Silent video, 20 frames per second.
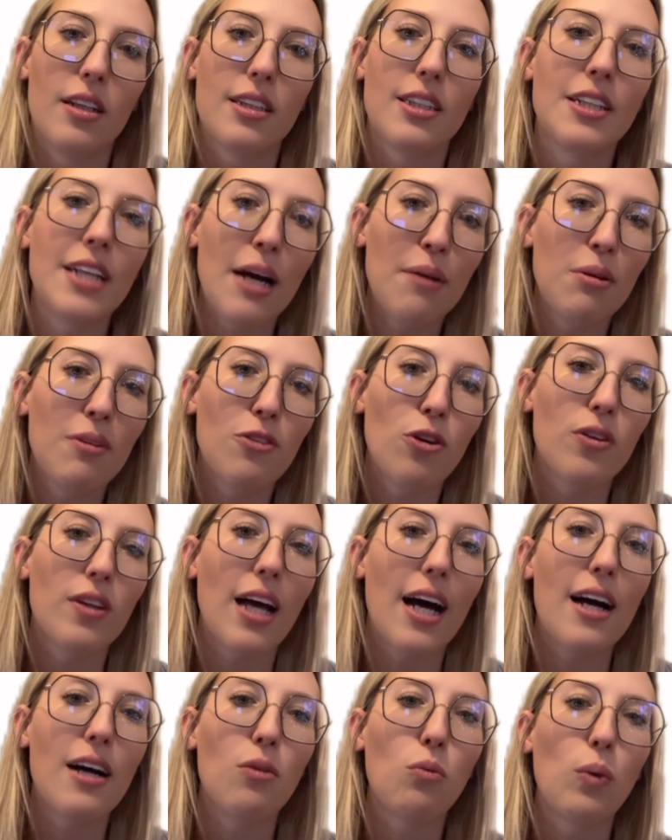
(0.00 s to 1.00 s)
So now we've got
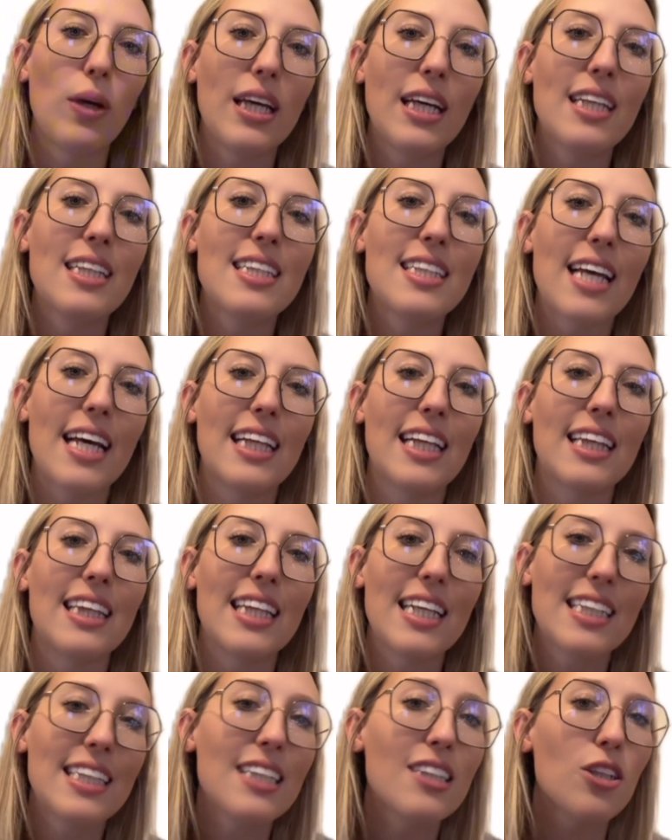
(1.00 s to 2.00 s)
that, we can say that
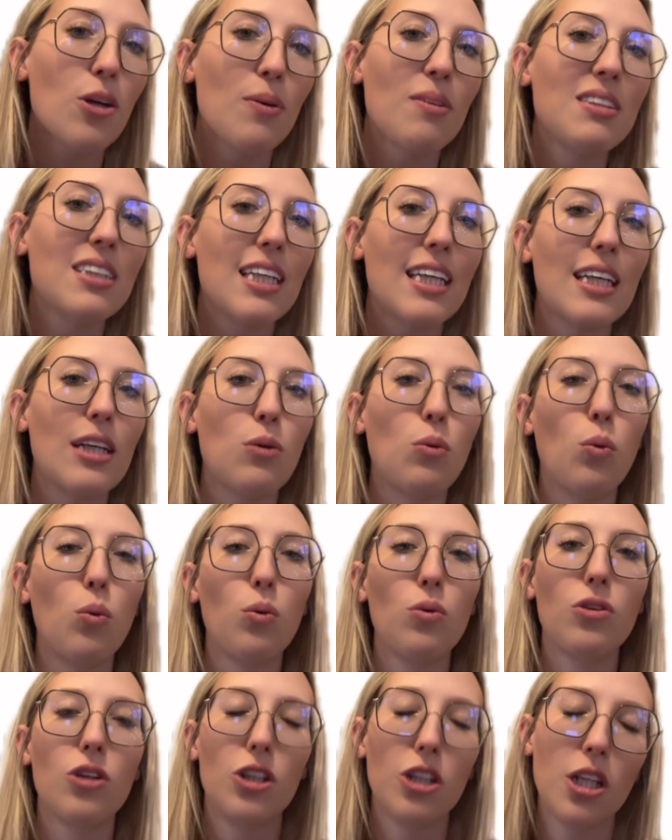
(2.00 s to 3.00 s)
this is going to
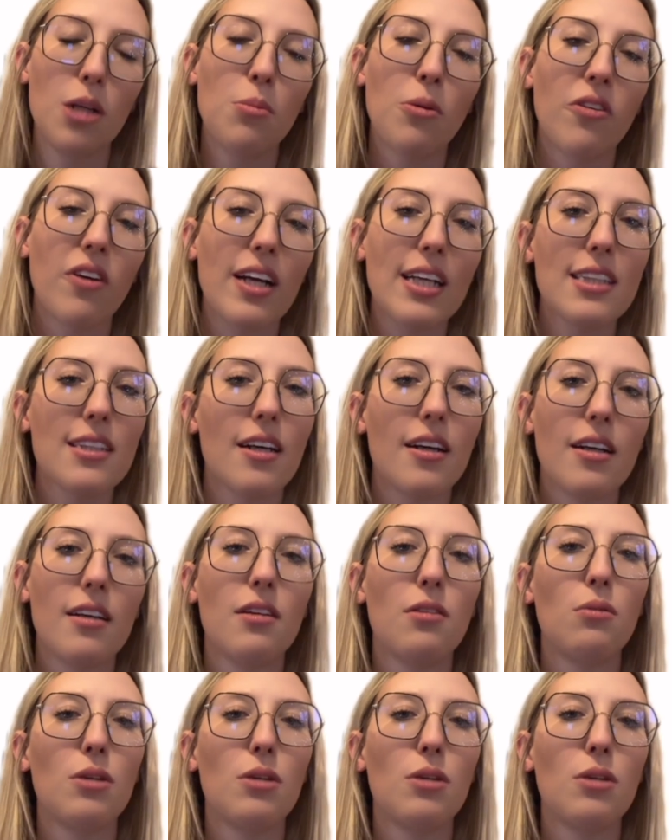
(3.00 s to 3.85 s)
equal the numerator,